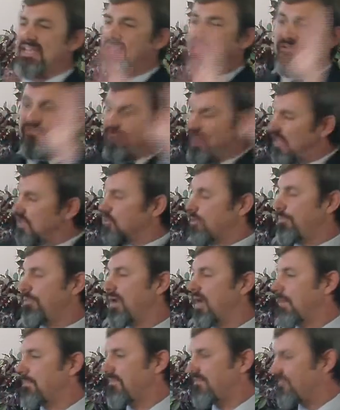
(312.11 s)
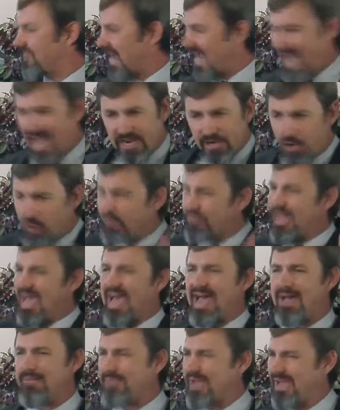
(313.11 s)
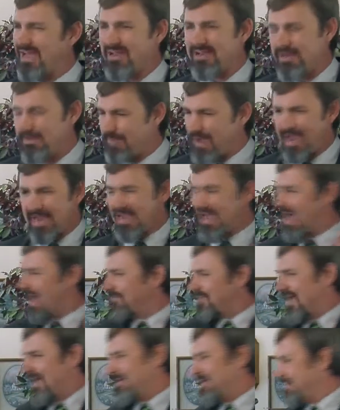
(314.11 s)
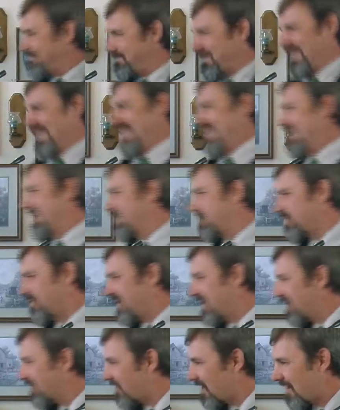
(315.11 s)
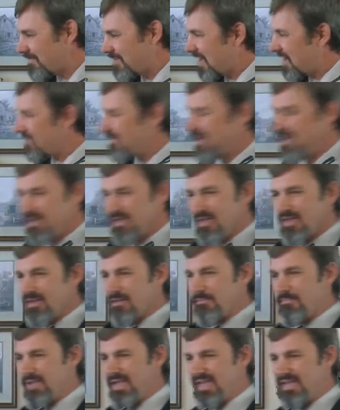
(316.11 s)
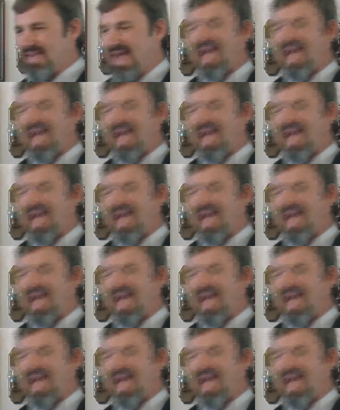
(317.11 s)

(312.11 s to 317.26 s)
the flesh will put up a fight. I know that. I'm not, am I, I'm not being ignorant here. I'm not being